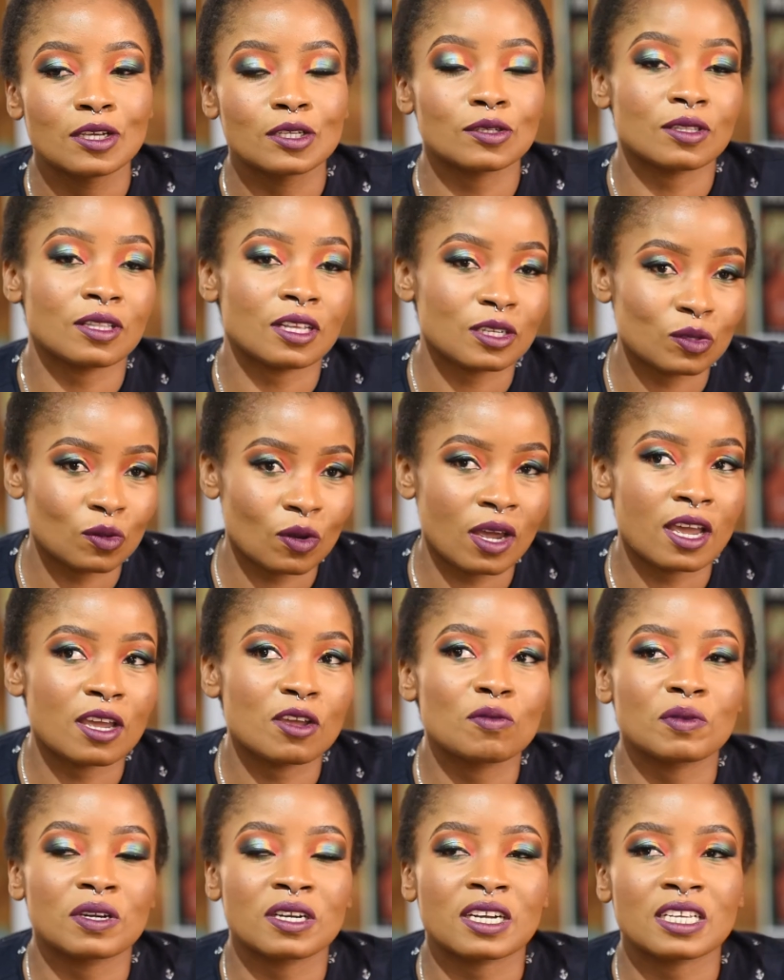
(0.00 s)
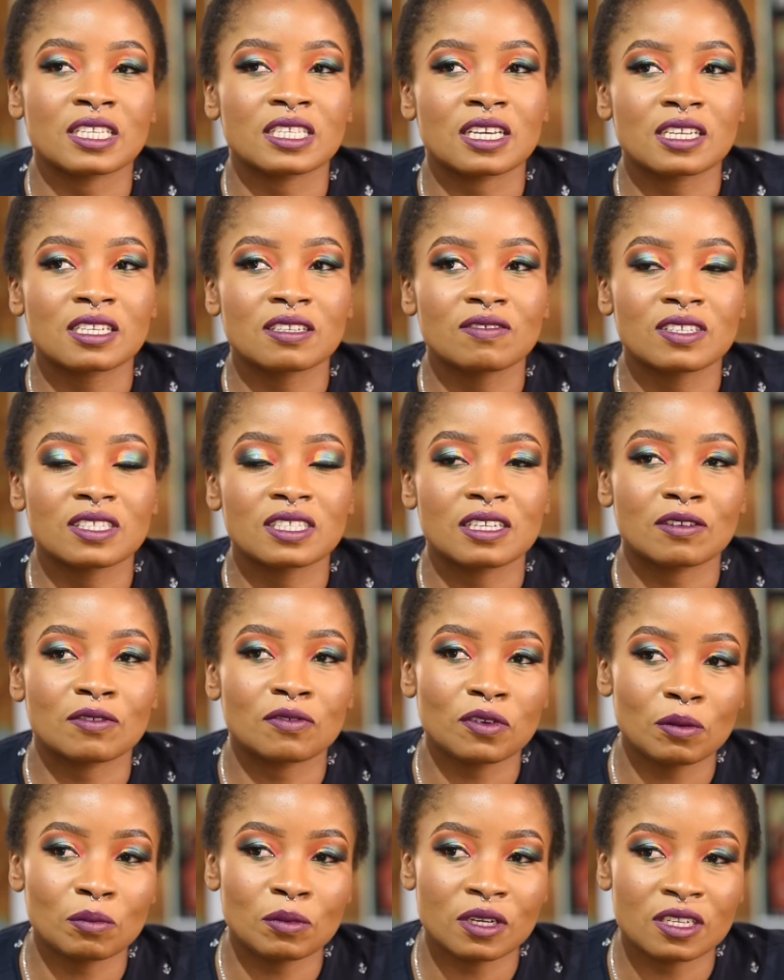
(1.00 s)
So that's why I'm a human rights activist and
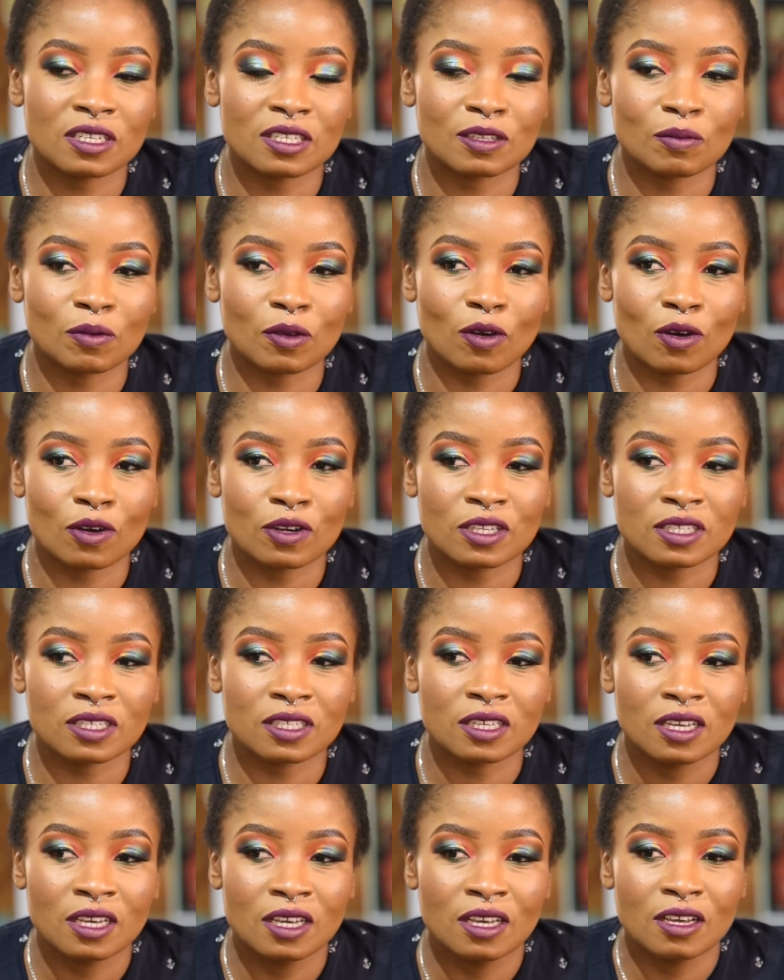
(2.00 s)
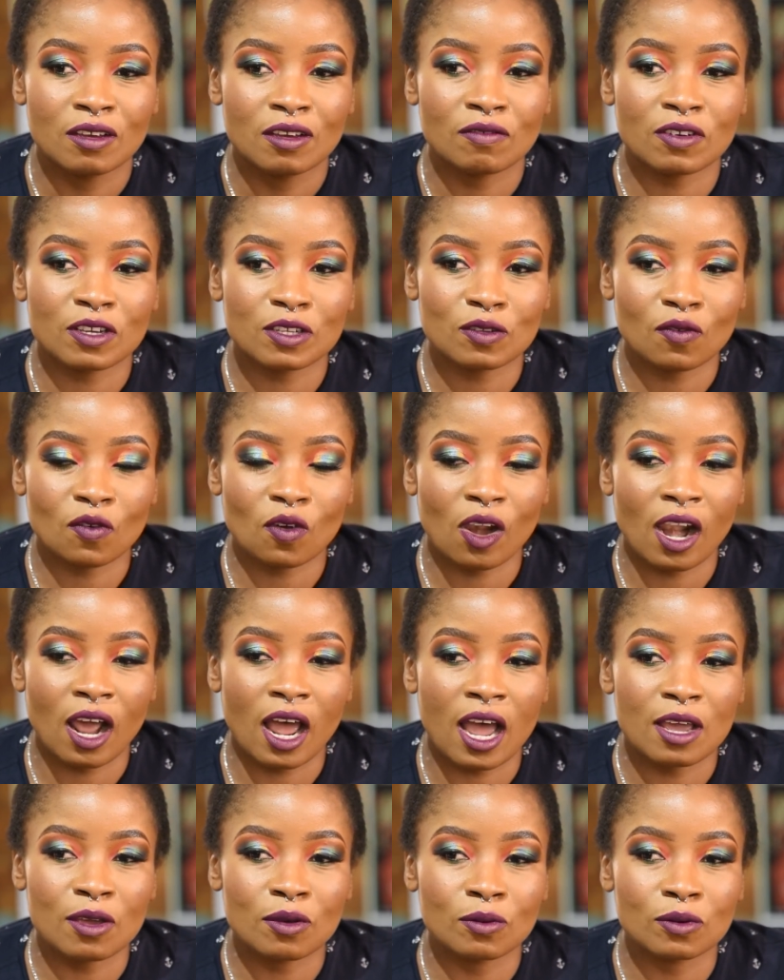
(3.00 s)
feminist because, first of all,
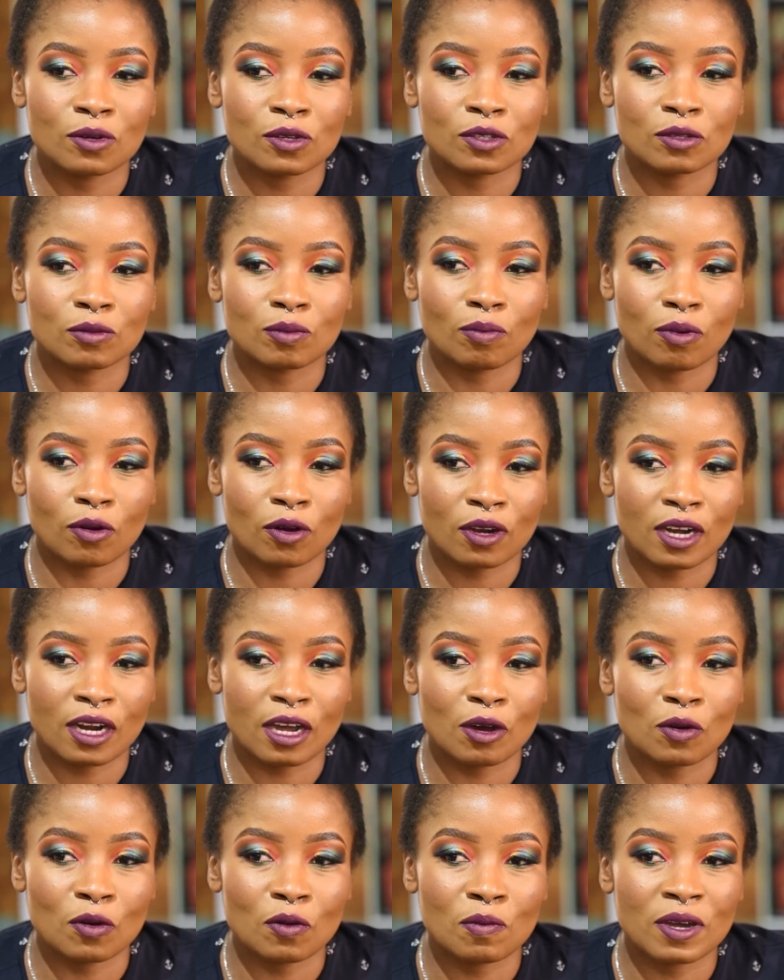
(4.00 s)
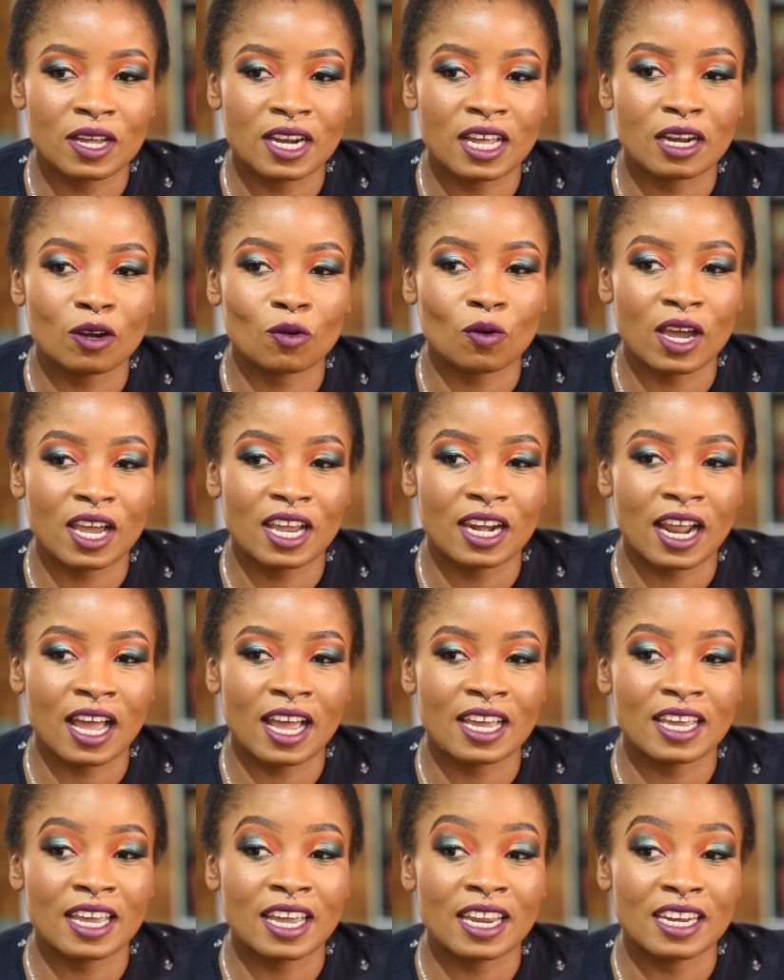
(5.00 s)
I was born a woman, and while
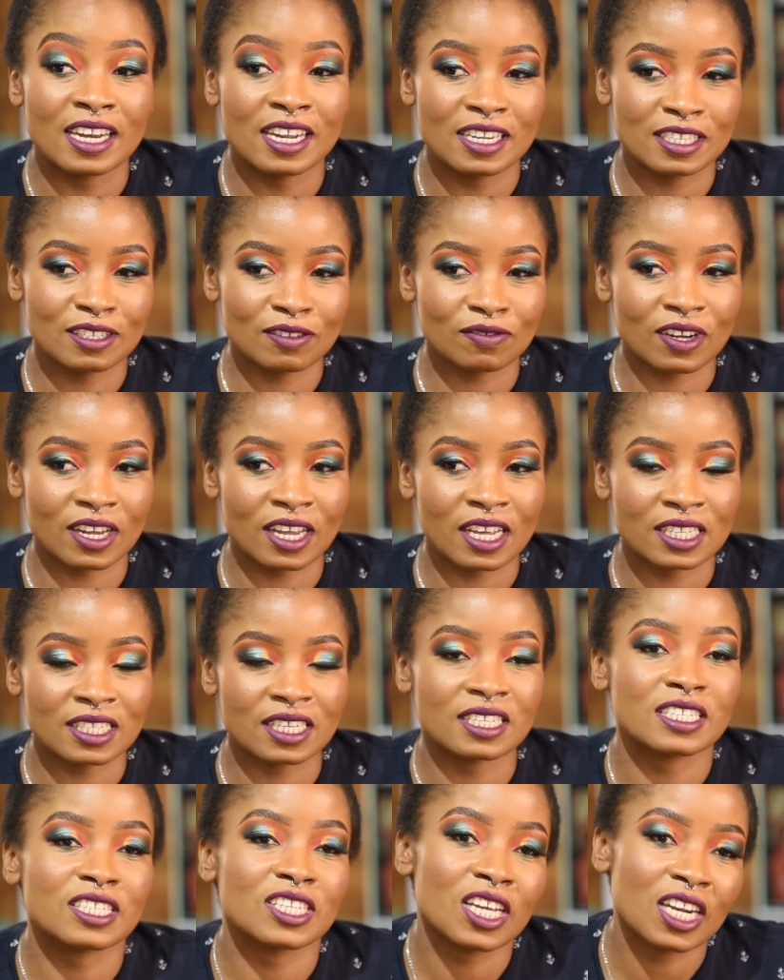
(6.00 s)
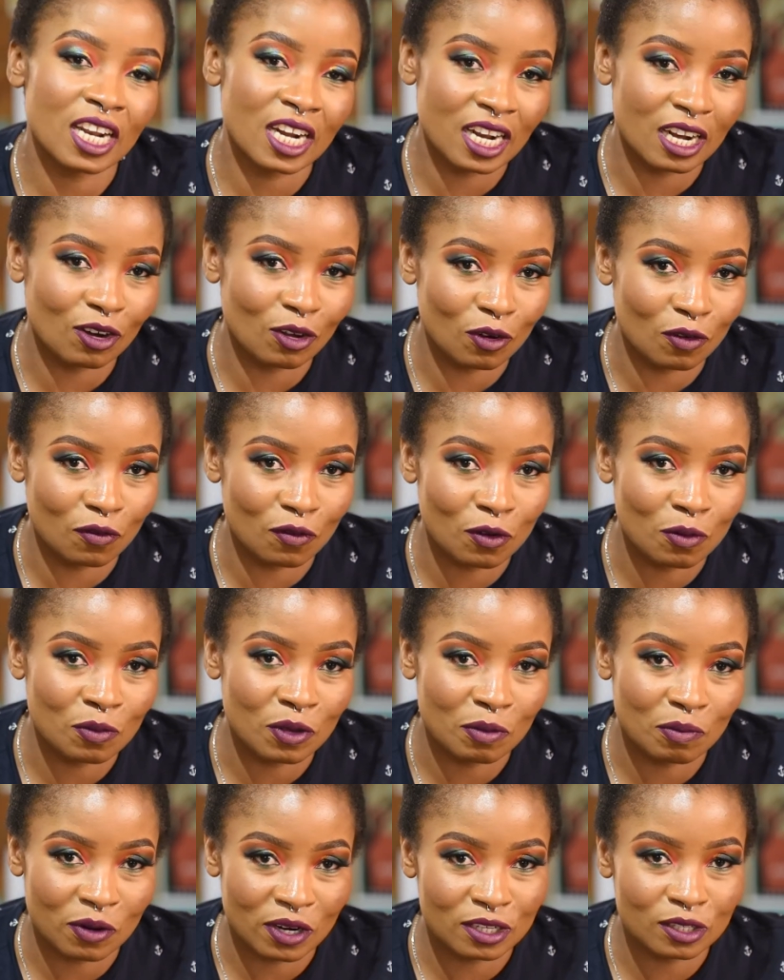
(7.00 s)
I identify as a gender
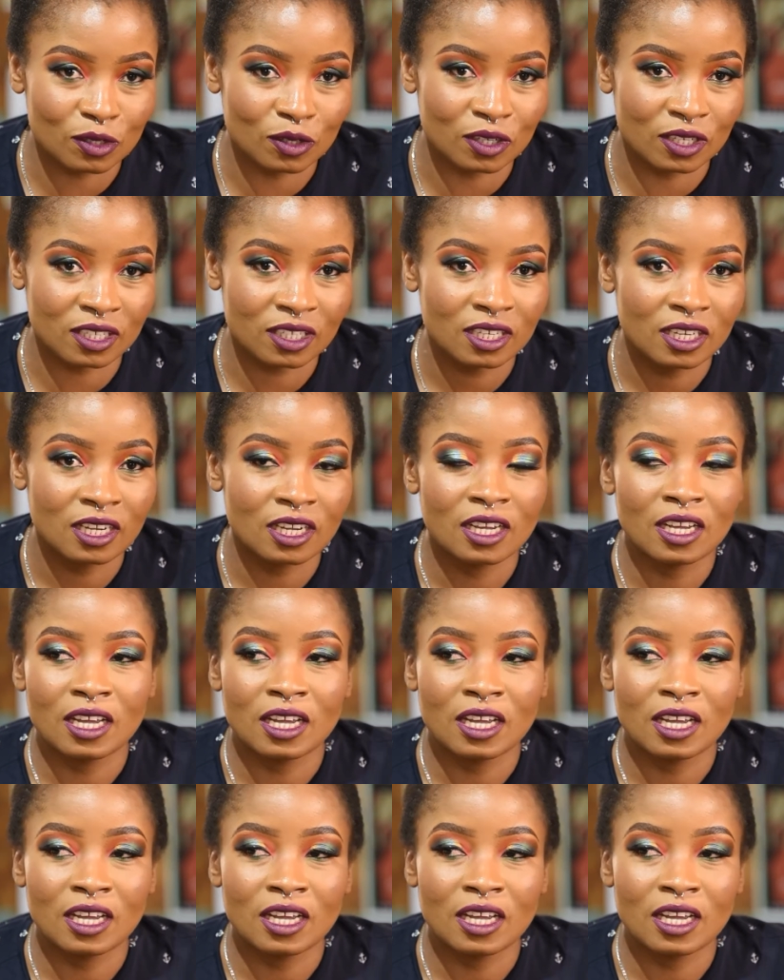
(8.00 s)
non-conforming person,